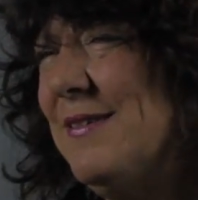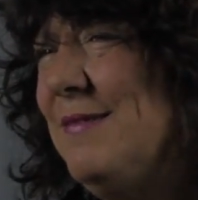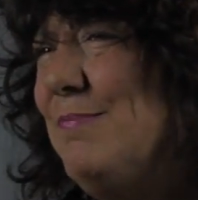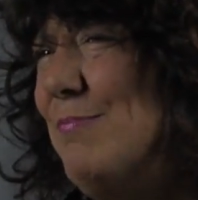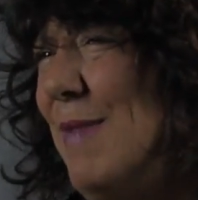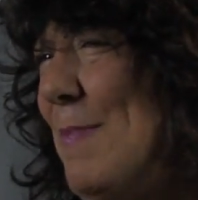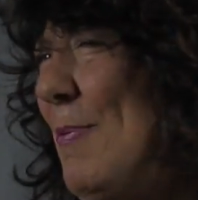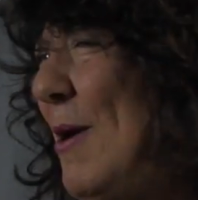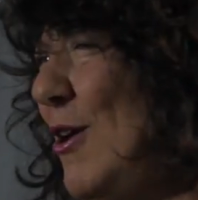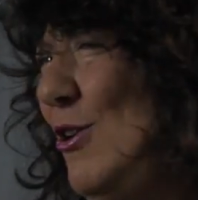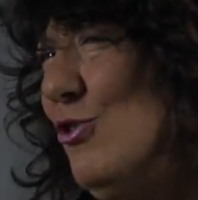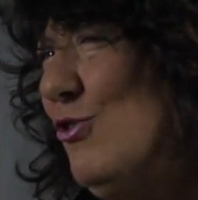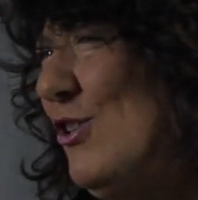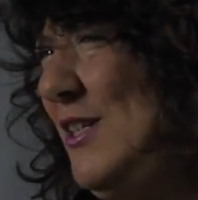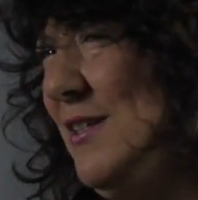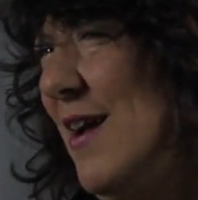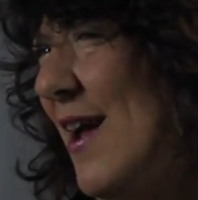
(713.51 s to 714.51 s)
my
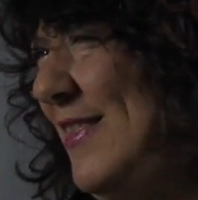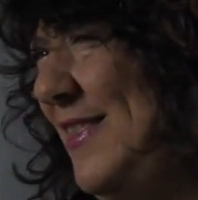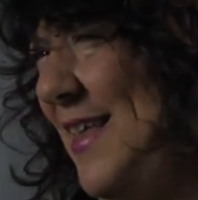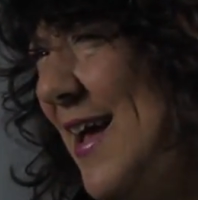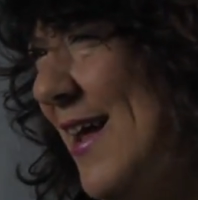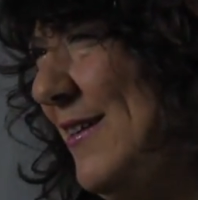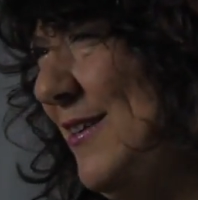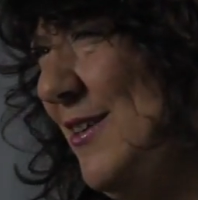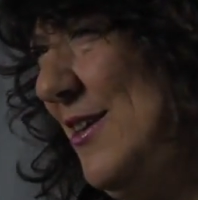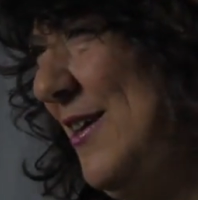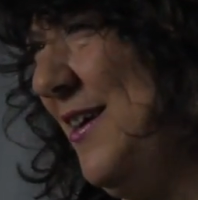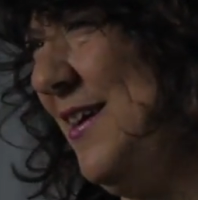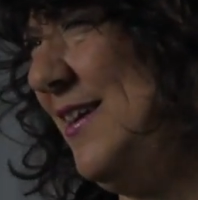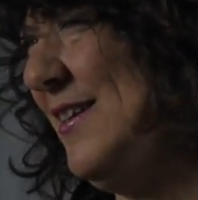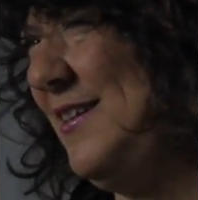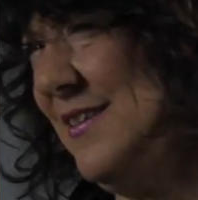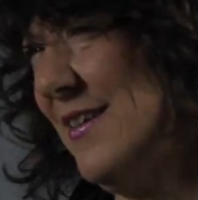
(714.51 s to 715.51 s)
poetry's not that
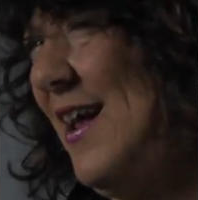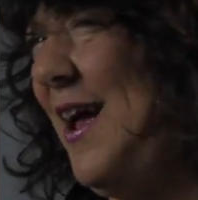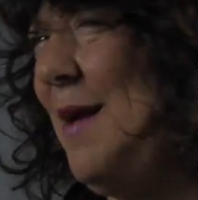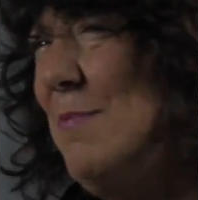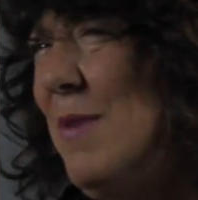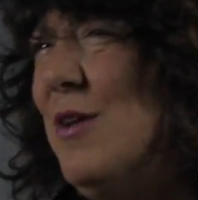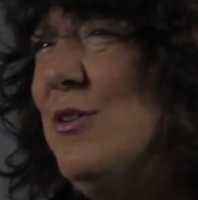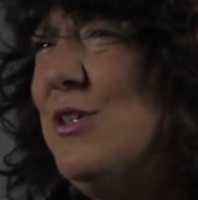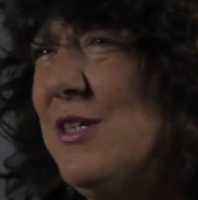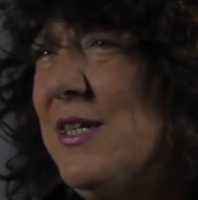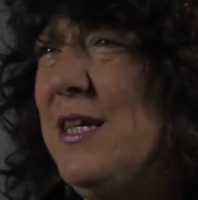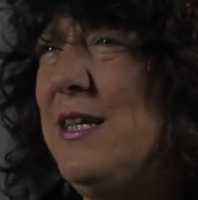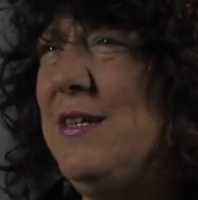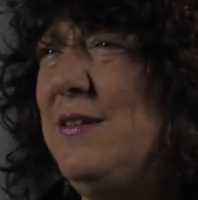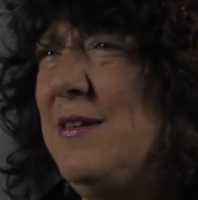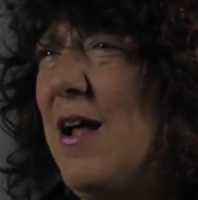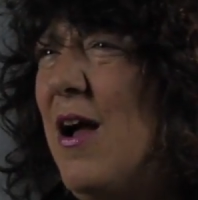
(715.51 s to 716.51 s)
good. I'm
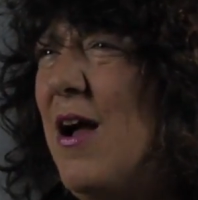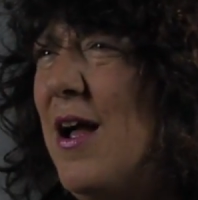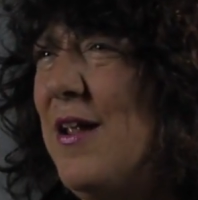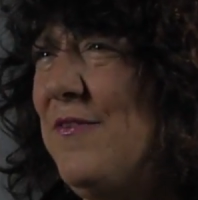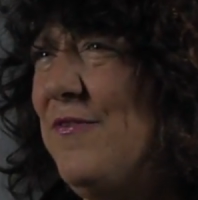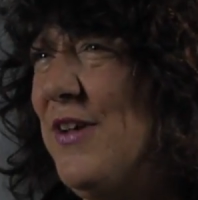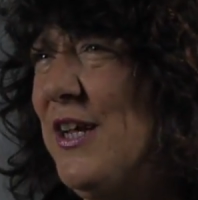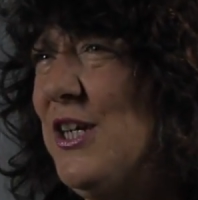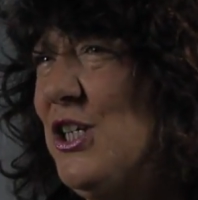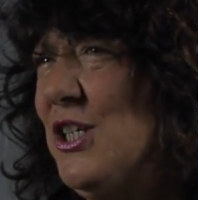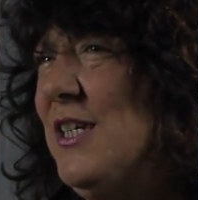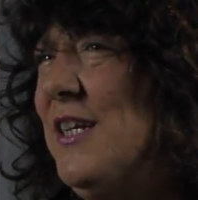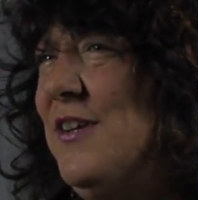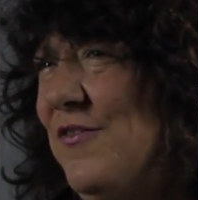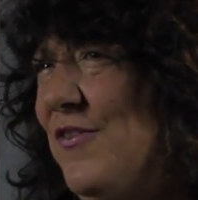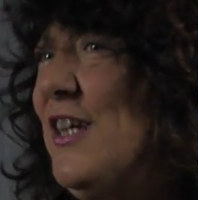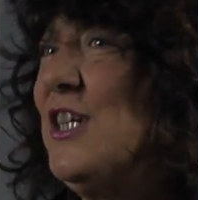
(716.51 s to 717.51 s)
mostly
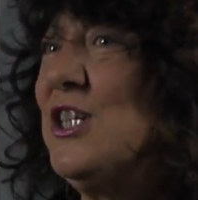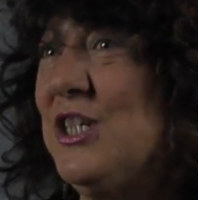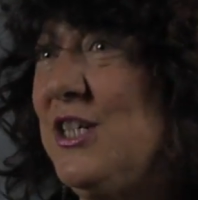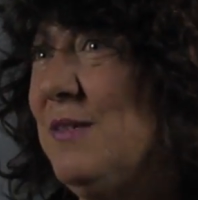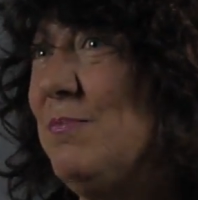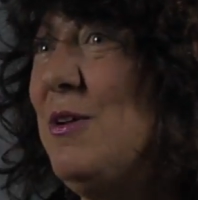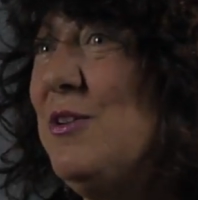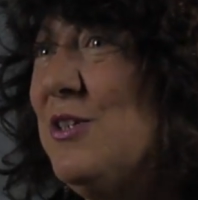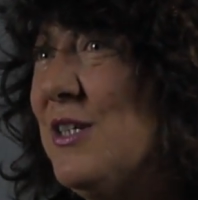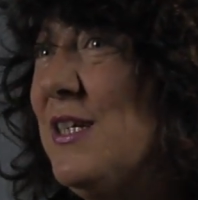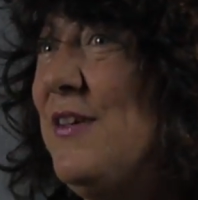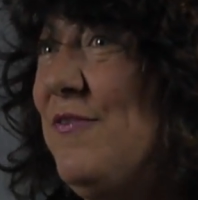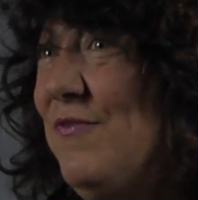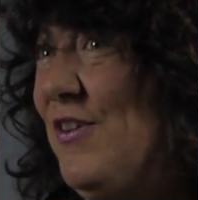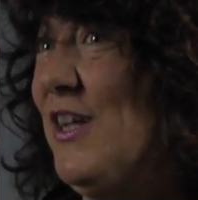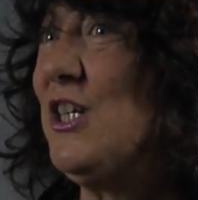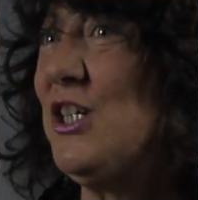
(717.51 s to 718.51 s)
nonfiction and fiction,
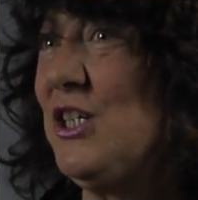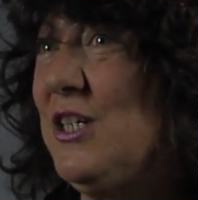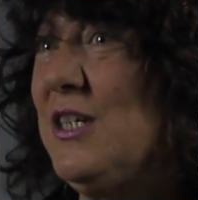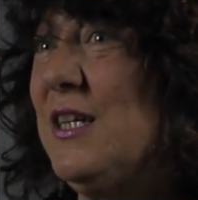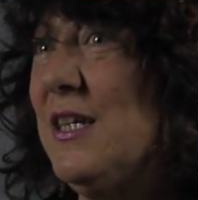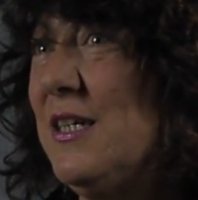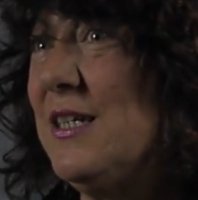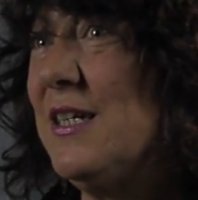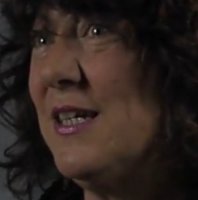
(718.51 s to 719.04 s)
mostly fiction. You sound like